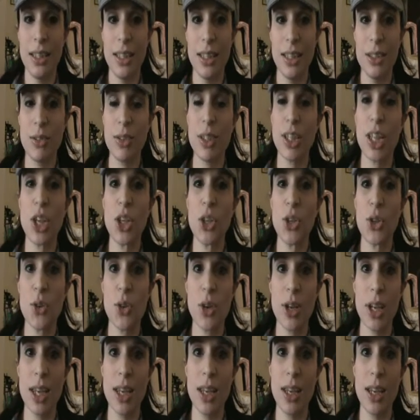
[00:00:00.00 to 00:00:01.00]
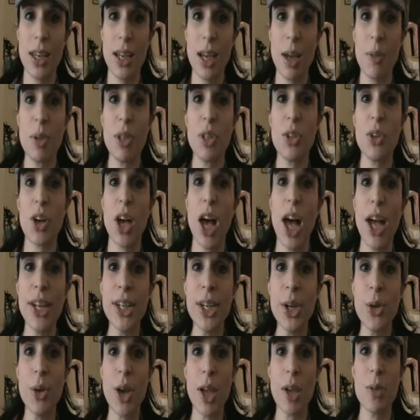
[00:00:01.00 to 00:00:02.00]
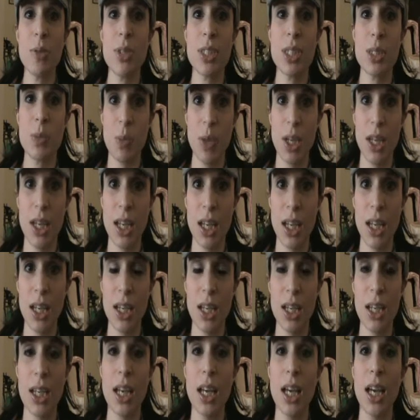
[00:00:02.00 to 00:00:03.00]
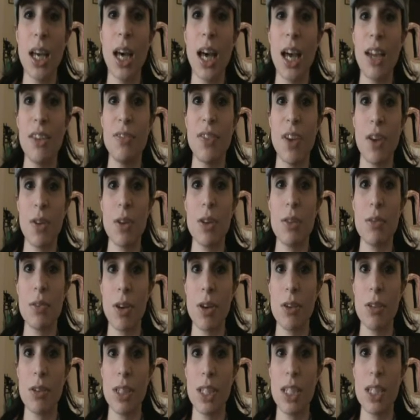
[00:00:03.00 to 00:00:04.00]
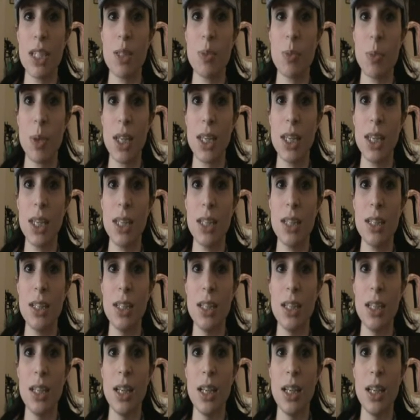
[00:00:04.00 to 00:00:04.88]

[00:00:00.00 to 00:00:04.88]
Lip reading: really annoying. I mean, look, I know I was speeding. I very rarely speed.